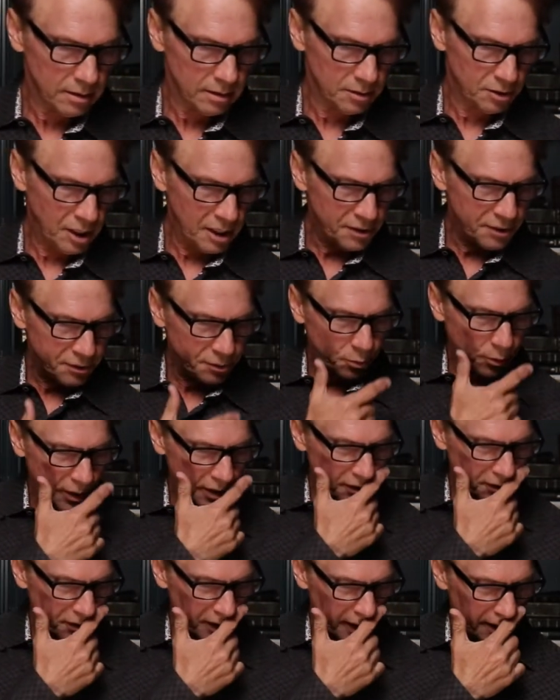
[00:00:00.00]
Genesis
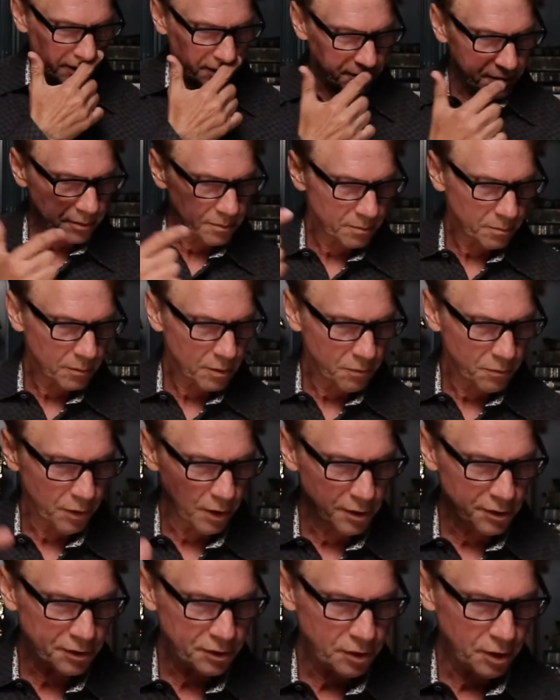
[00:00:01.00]
26,
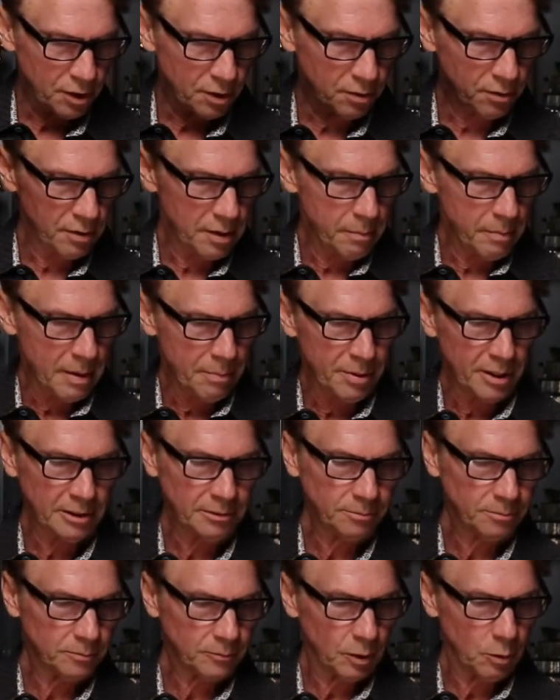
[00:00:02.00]
verse 2.
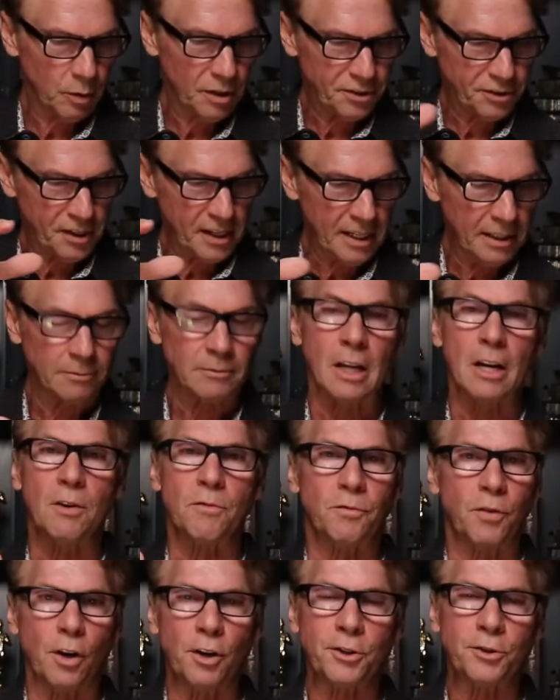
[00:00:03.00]
Remember, we see
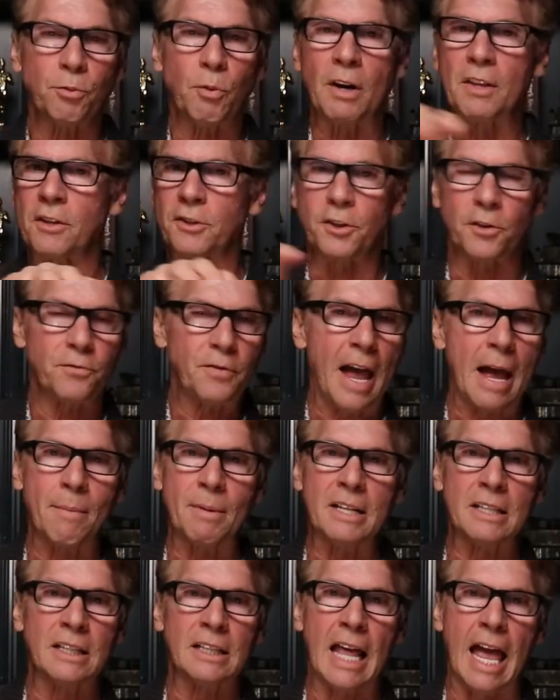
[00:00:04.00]
verse 1 there's a
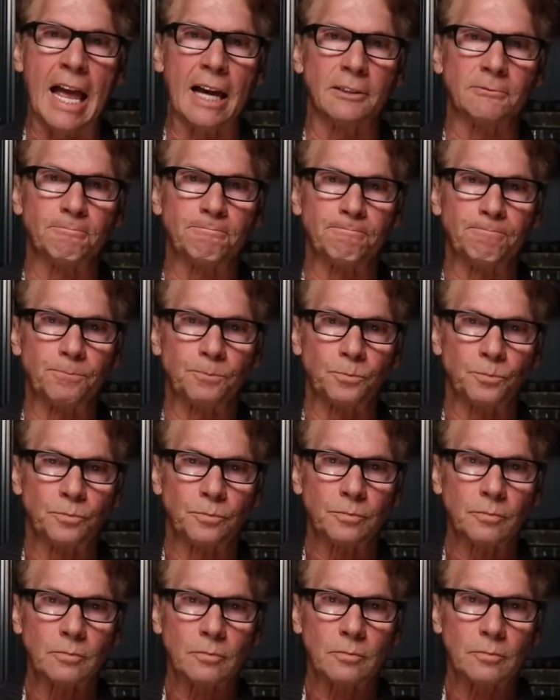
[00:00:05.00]
famine in the land.
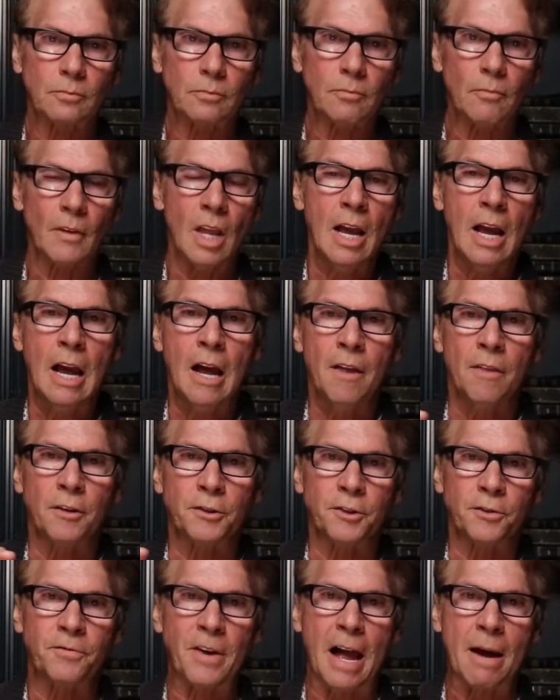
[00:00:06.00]

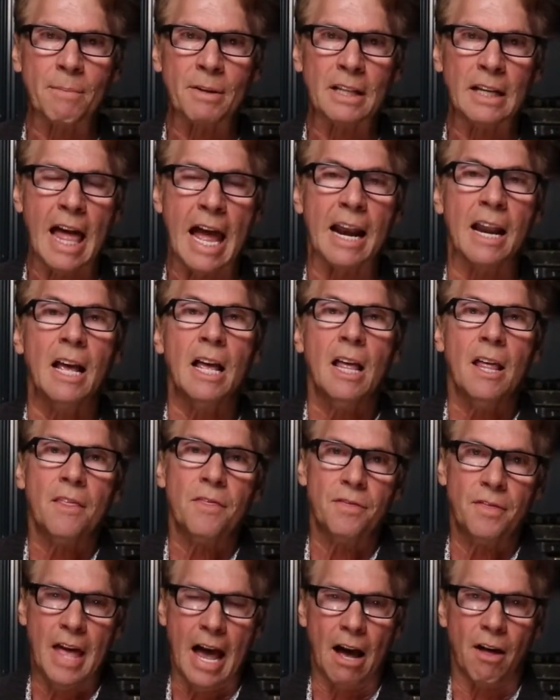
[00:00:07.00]
There's a famine in the land.
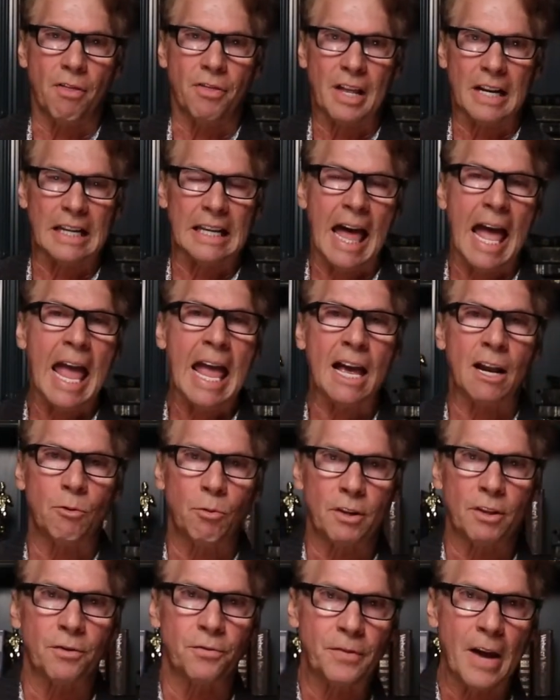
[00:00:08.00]
Now, the
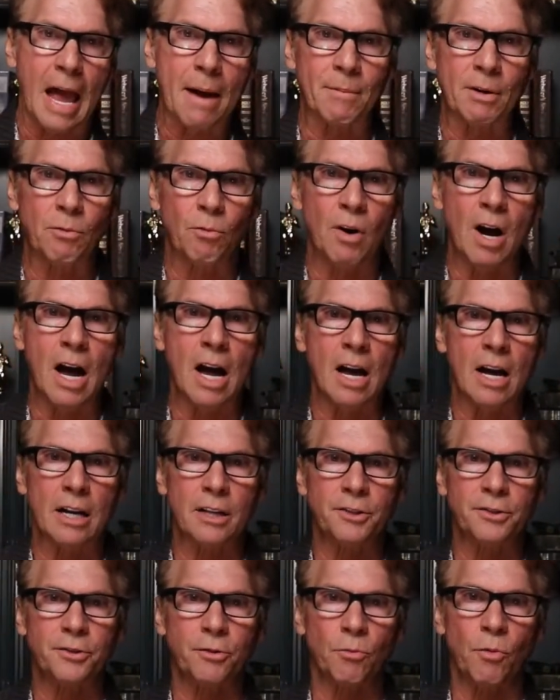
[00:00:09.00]
land where the famine
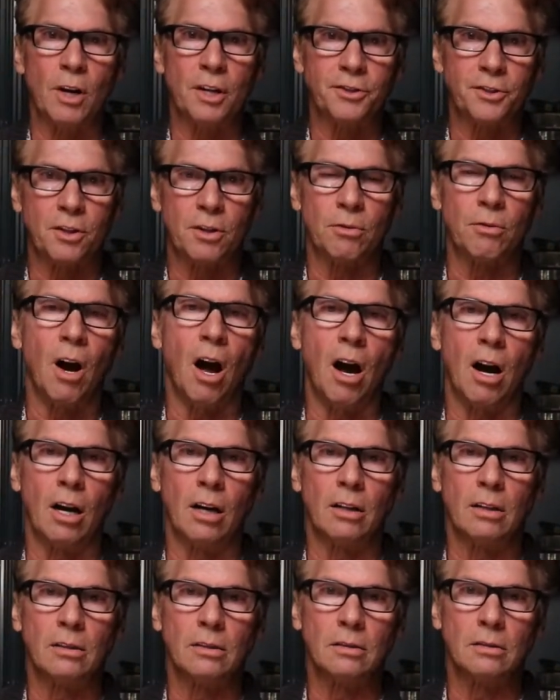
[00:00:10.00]
was, was
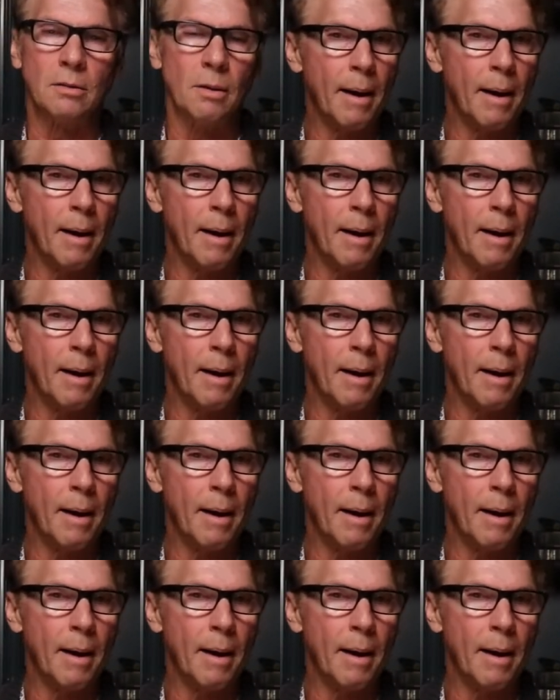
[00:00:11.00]
Gerar.